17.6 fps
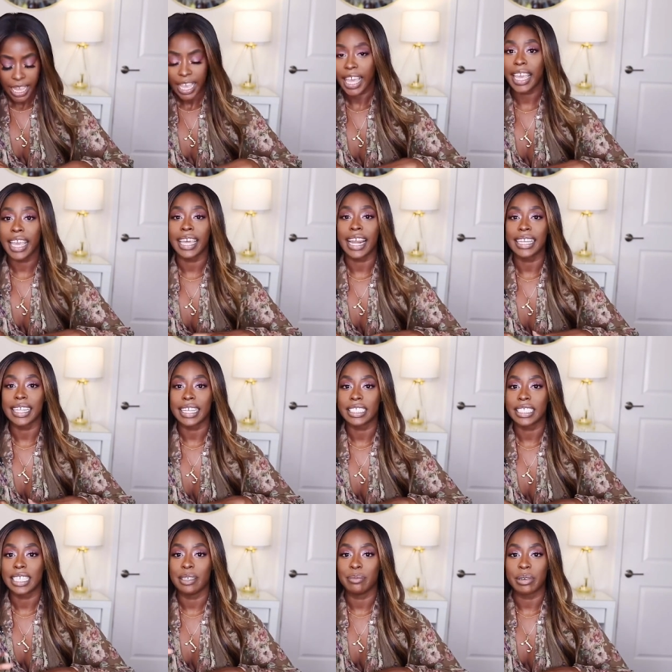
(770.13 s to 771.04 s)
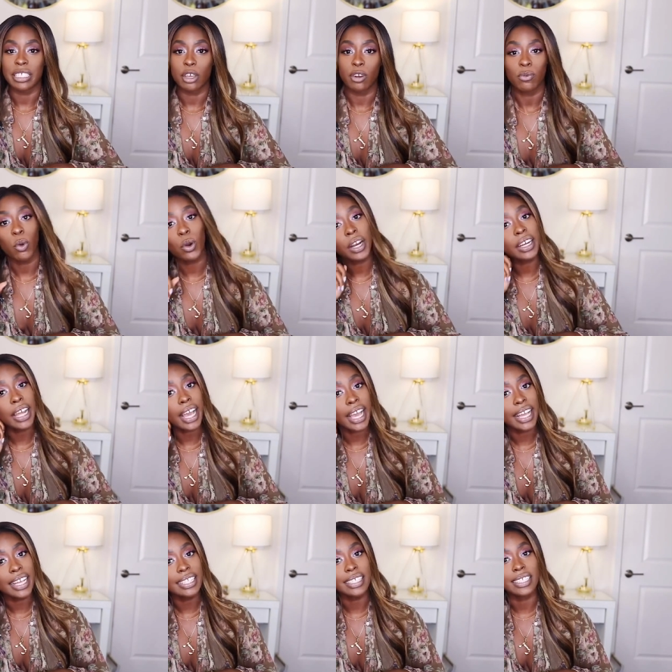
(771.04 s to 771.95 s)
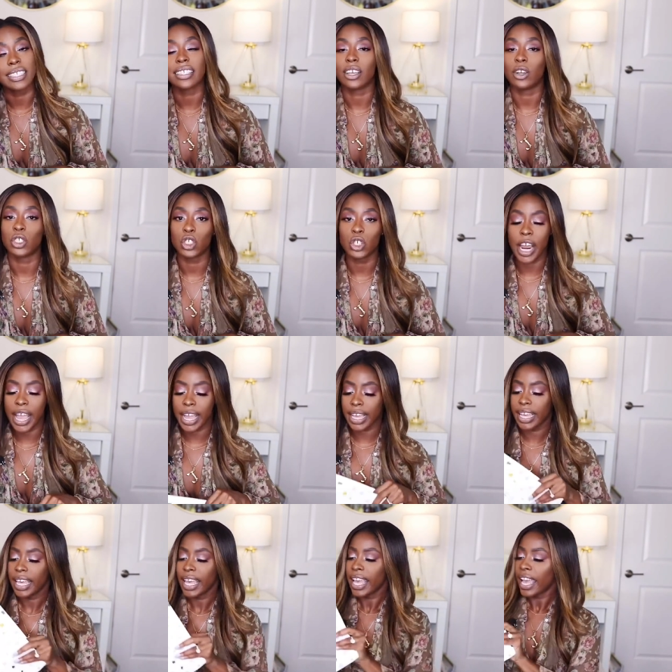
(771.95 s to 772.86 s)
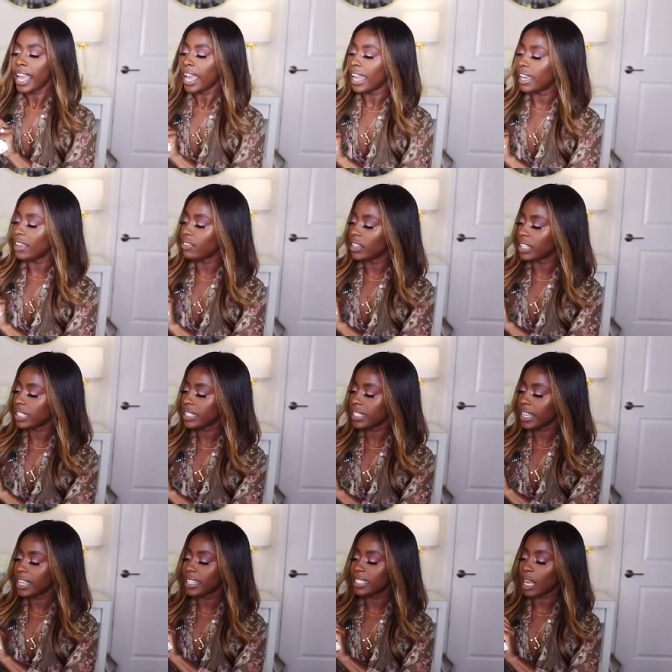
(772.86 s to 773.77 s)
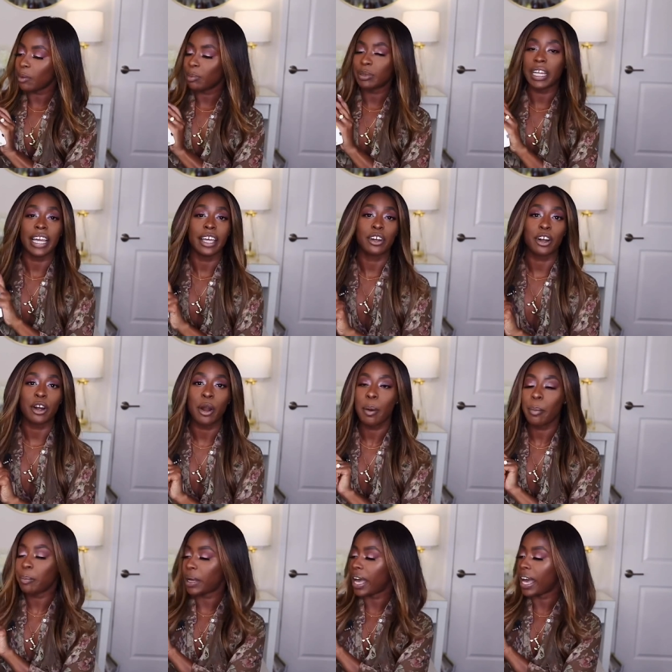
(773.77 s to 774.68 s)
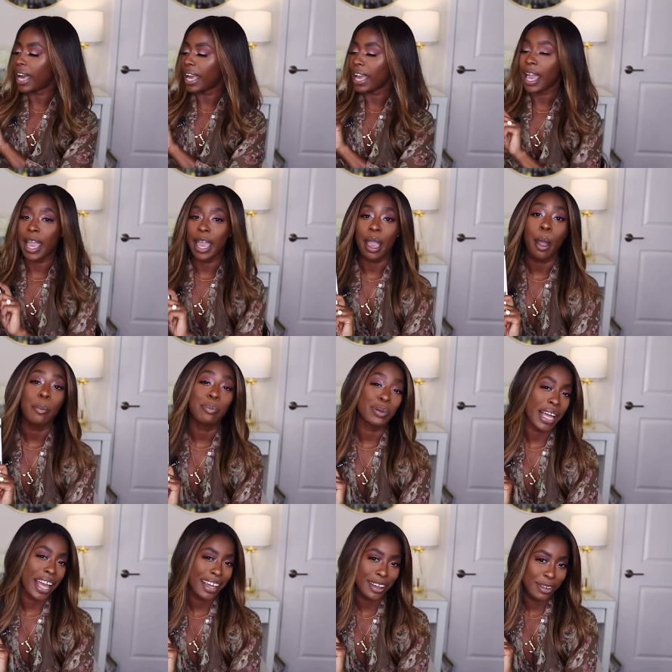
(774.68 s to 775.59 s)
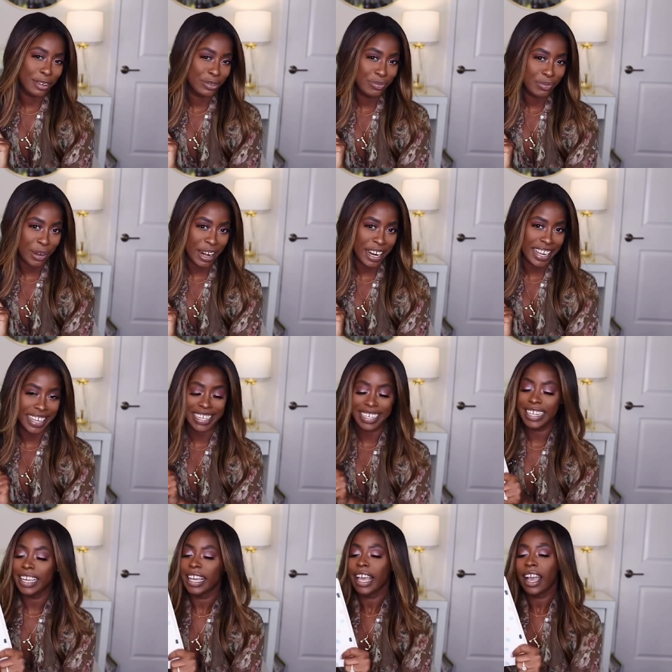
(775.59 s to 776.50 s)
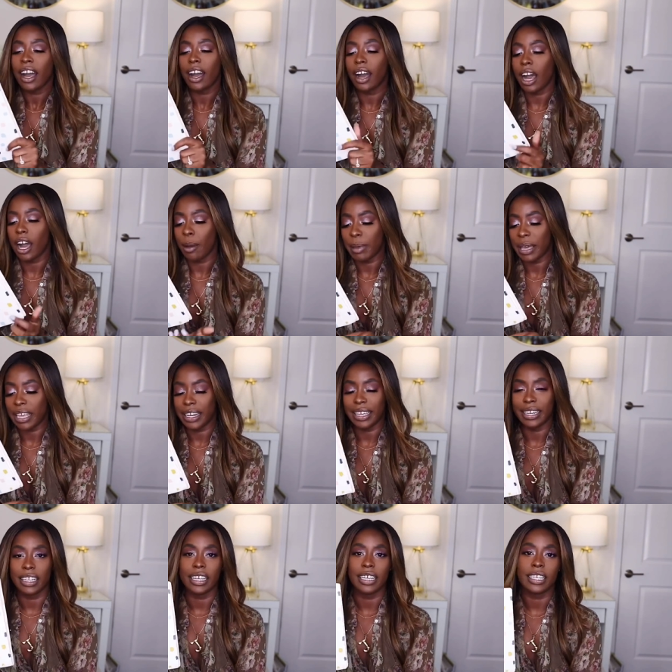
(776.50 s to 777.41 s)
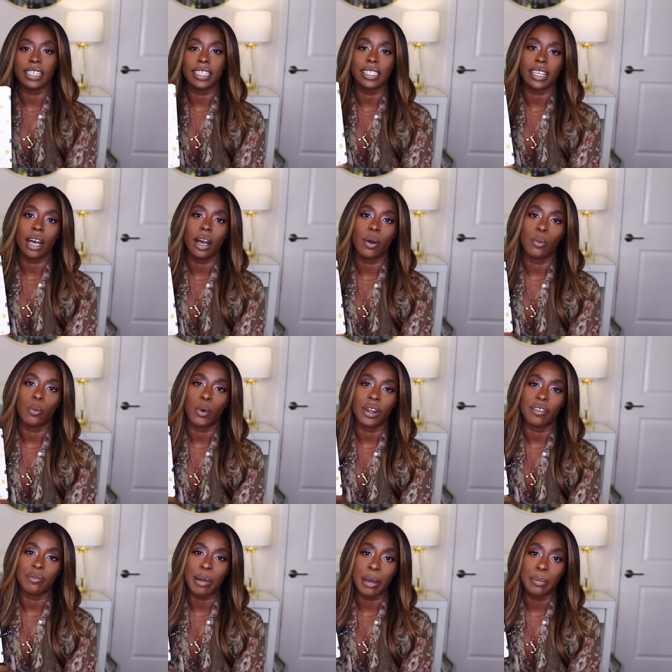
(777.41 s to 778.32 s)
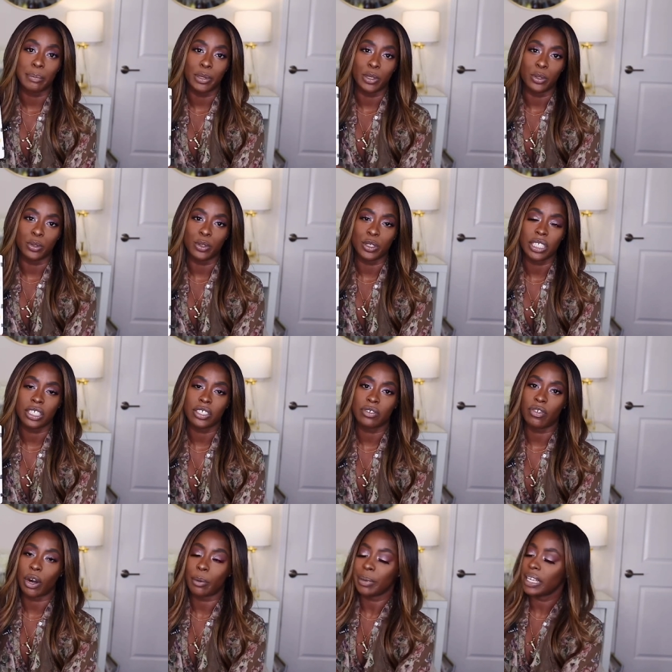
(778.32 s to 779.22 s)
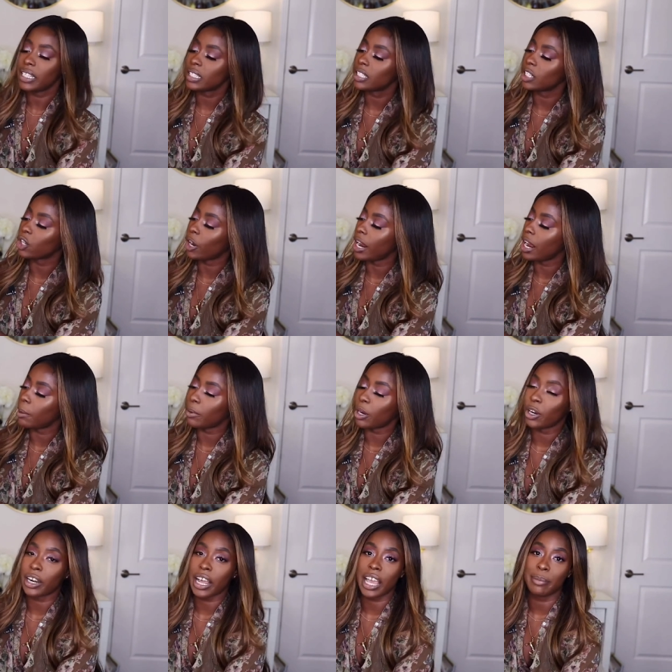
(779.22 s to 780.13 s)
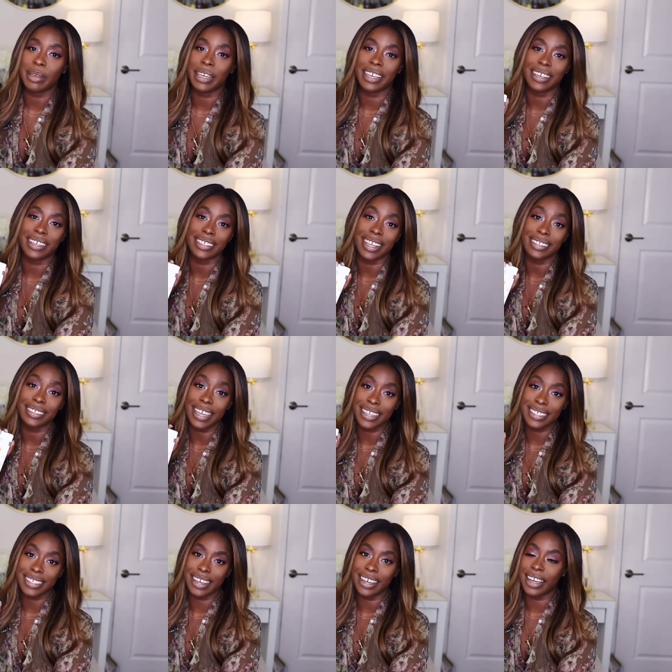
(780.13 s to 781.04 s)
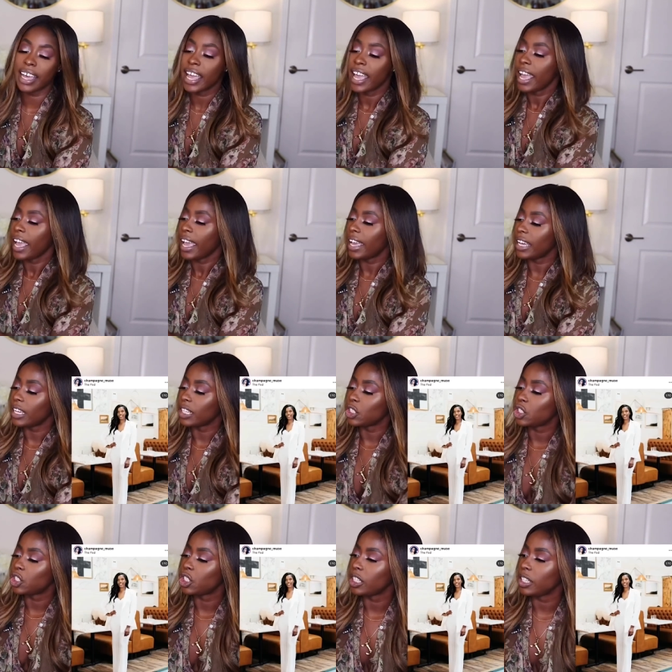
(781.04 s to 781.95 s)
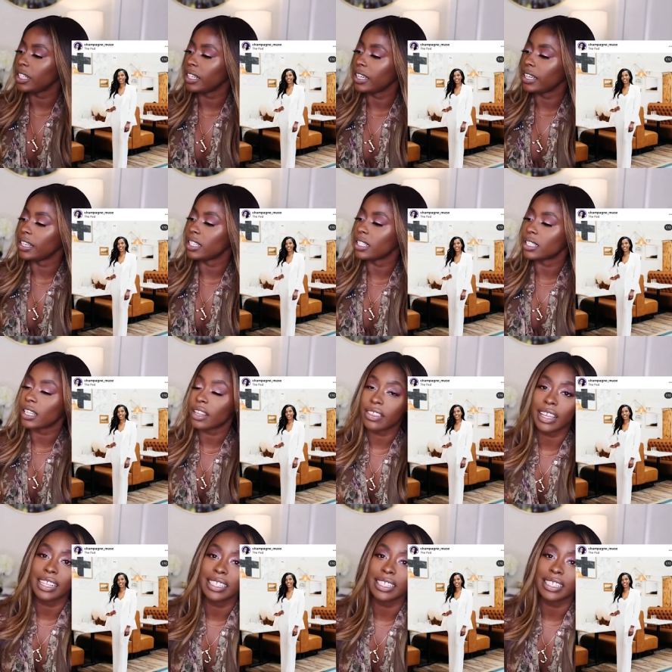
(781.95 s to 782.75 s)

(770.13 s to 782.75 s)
and I like to keep myself organized and stay on track. And this is a planner by a Black-owned brand, and it is one of my boos from Instagram. Her name is Alexa, and she is the